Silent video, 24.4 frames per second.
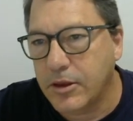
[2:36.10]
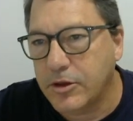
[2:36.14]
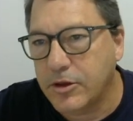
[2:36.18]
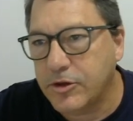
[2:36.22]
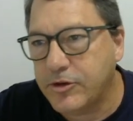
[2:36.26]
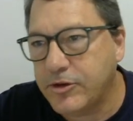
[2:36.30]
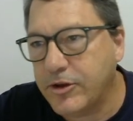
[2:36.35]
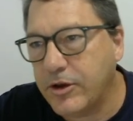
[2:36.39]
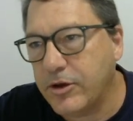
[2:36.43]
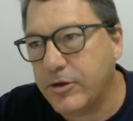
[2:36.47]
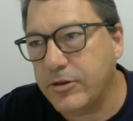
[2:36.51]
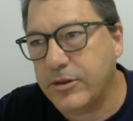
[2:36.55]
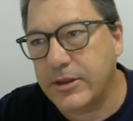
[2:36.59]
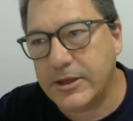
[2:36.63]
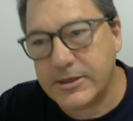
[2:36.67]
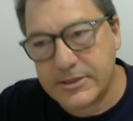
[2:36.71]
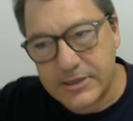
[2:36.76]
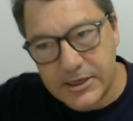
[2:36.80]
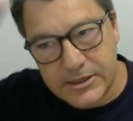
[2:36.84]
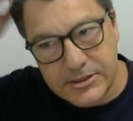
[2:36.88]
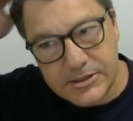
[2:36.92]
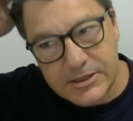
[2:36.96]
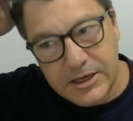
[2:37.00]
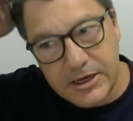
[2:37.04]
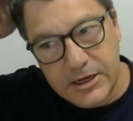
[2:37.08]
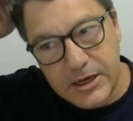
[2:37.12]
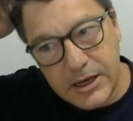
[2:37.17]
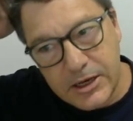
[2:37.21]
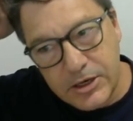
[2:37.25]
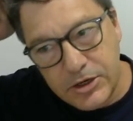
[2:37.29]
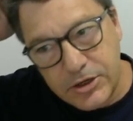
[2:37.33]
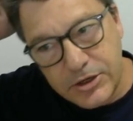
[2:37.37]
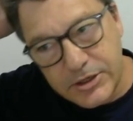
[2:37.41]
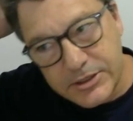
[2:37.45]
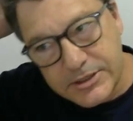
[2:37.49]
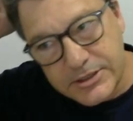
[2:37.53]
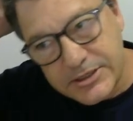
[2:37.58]
So there's our scene, and
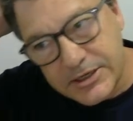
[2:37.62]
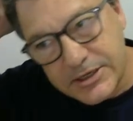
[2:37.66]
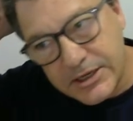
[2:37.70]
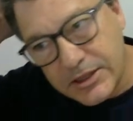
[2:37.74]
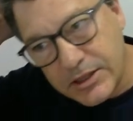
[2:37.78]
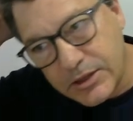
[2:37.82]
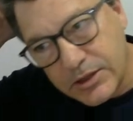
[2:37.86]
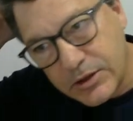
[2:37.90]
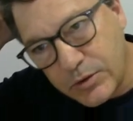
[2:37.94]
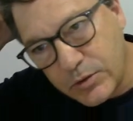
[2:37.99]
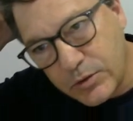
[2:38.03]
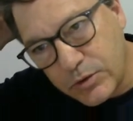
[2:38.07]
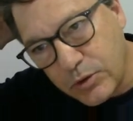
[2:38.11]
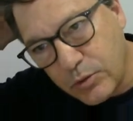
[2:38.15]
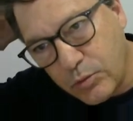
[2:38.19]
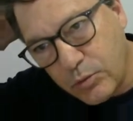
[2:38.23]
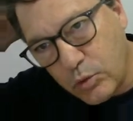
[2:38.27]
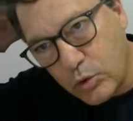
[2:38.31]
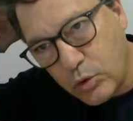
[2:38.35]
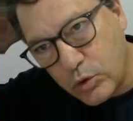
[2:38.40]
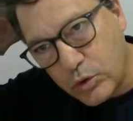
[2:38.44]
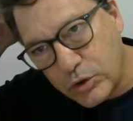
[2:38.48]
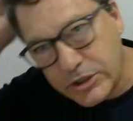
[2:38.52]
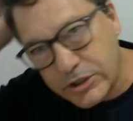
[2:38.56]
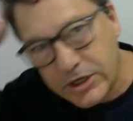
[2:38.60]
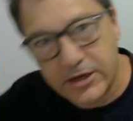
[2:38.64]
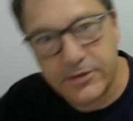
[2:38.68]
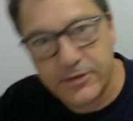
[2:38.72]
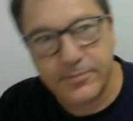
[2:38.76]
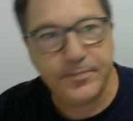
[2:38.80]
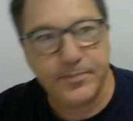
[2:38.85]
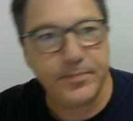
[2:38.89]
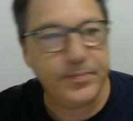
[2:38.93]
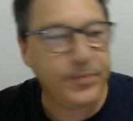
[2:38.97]
you can see the water